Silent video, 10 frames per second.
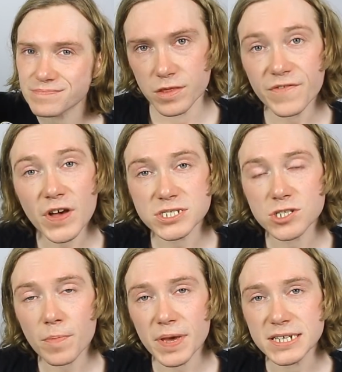The first
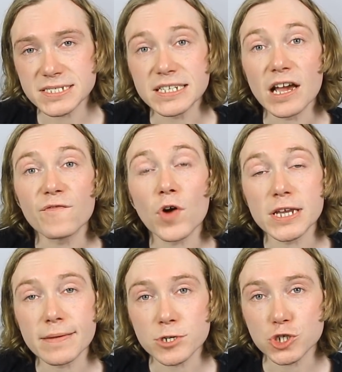knob is the
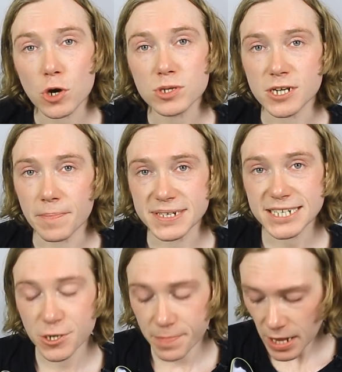volume control to the
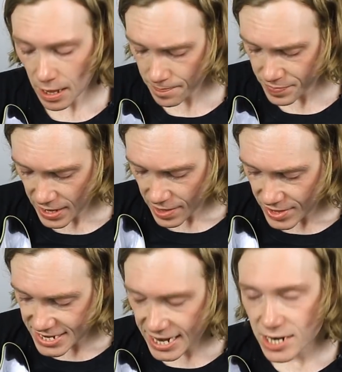Precision pickup,
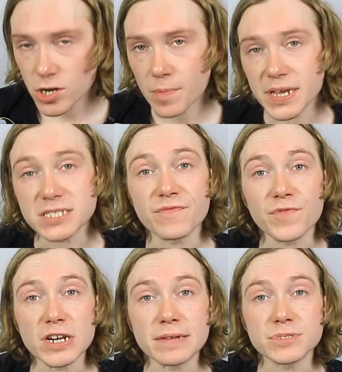the second knob is the
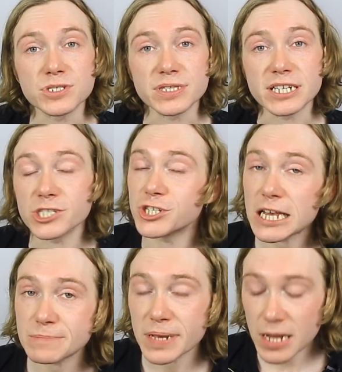volume to the
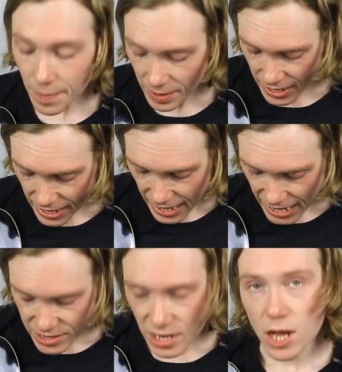Jazz pickup,
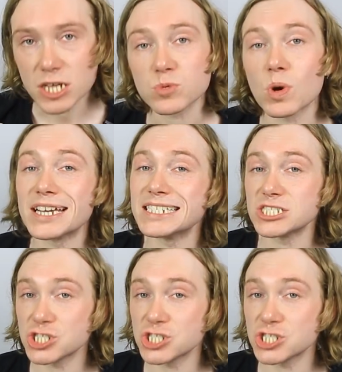and the last one is